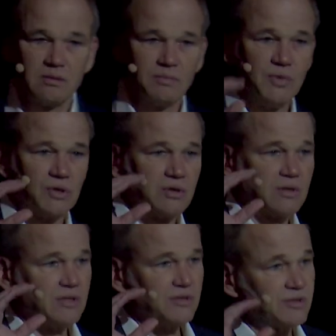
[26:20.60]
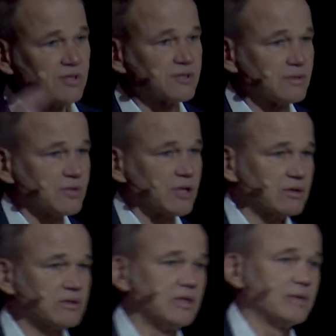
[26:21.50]
building these systems on
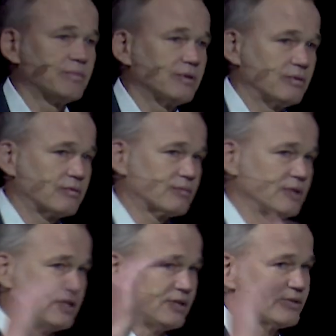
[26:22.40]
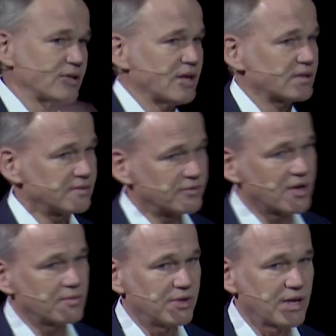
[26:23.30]
chip, 3D stacks of
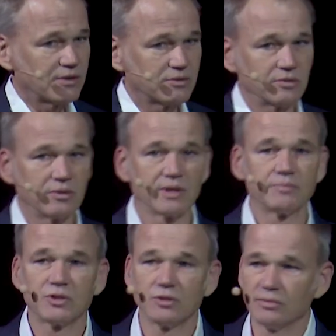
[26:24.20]
carbon nanotube